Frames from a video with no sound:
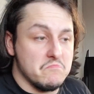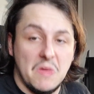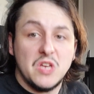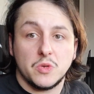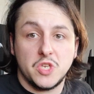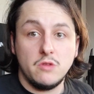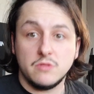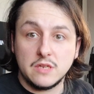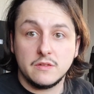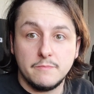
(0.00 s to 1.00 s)
May as well use
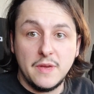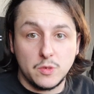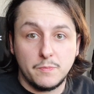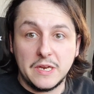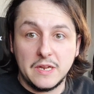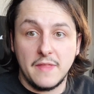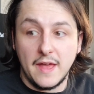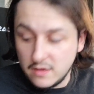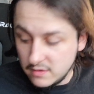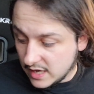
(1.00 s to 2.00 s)
it. May as well put it in
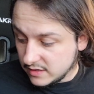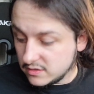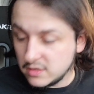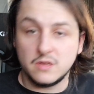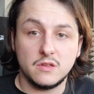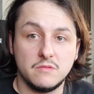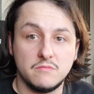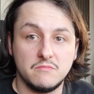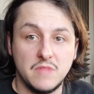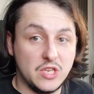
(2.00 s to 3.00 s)
there, and
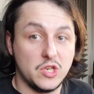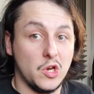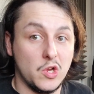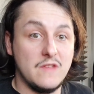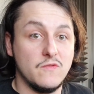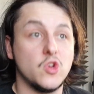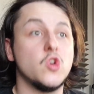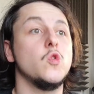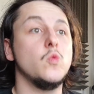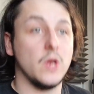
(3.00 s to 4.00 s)
it's going to look even
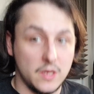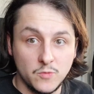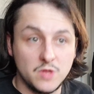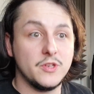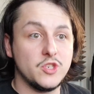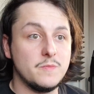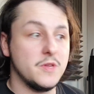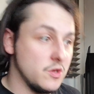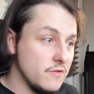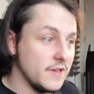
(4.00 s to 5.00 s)
cooler with my
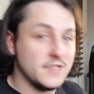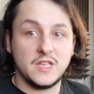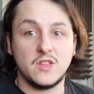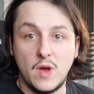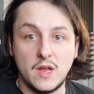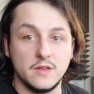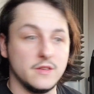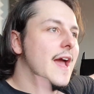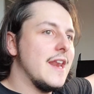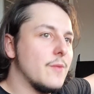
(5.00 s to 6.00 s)
GPU facing the other way.
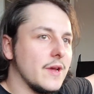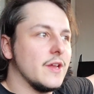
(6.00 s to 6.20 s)
Anyway,